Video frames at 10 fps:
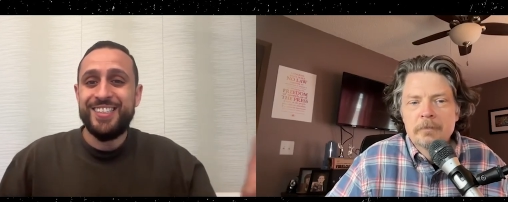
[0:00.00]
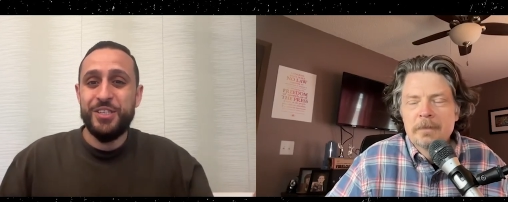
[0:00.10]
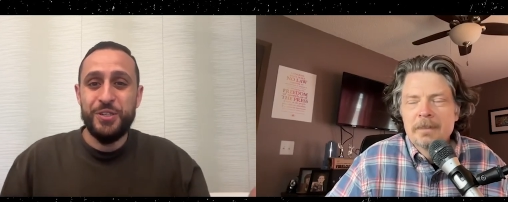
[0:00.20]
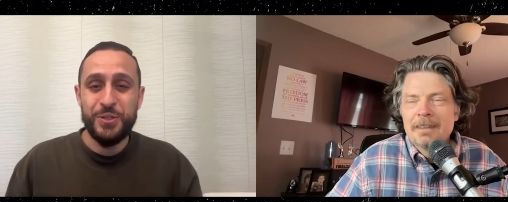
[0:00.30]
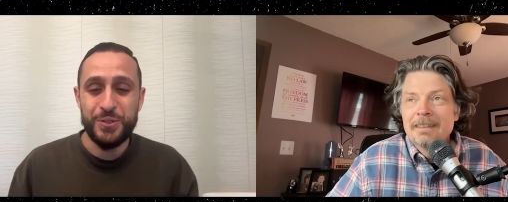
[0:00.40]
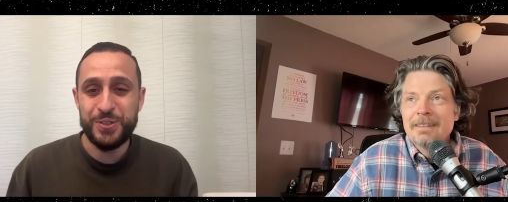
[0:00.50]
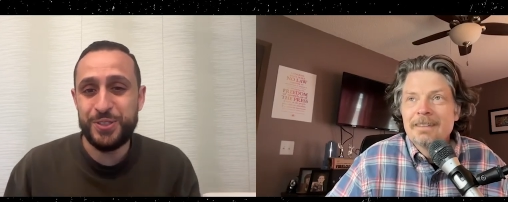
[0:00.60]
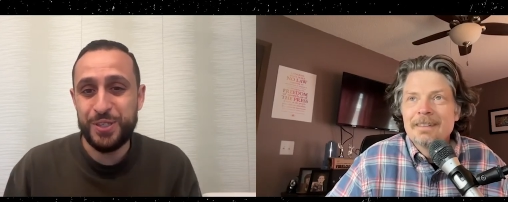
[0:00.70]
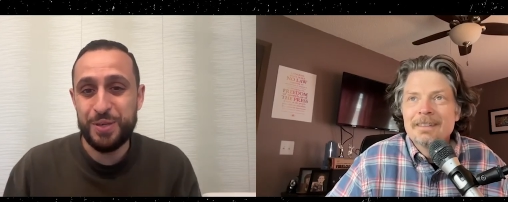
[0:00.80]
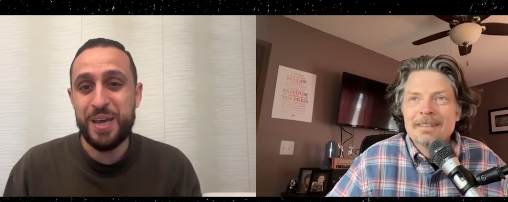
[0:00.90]
Speaker 1: to
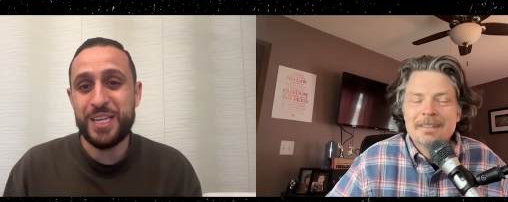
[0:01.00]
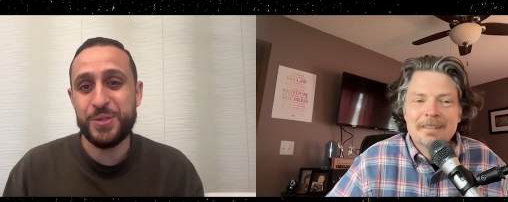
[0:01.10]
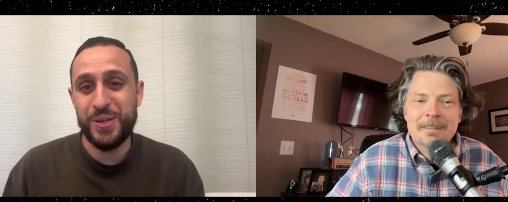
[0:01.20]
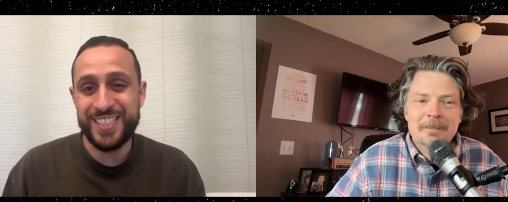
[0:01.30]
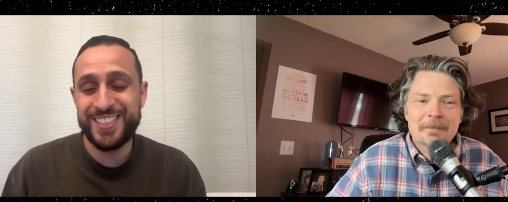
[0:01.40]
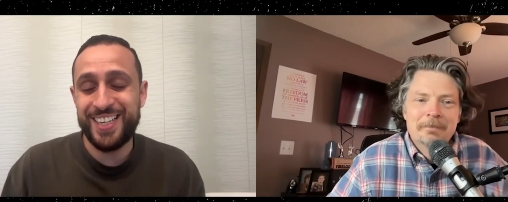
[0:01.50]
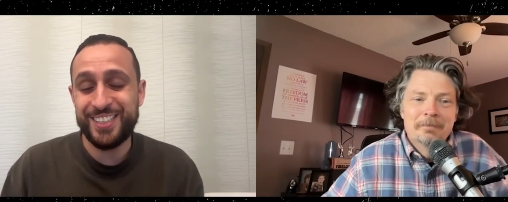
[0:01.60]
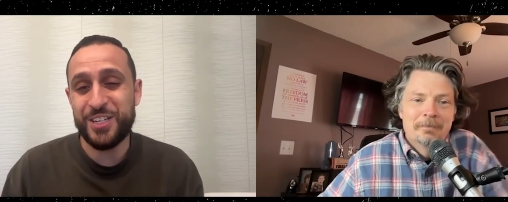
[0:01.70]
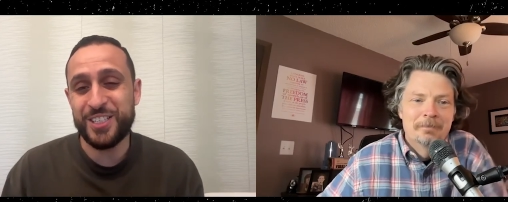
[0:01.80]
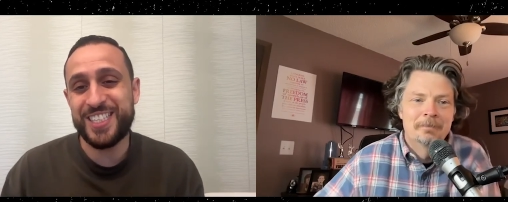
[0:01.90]
to the matrix at all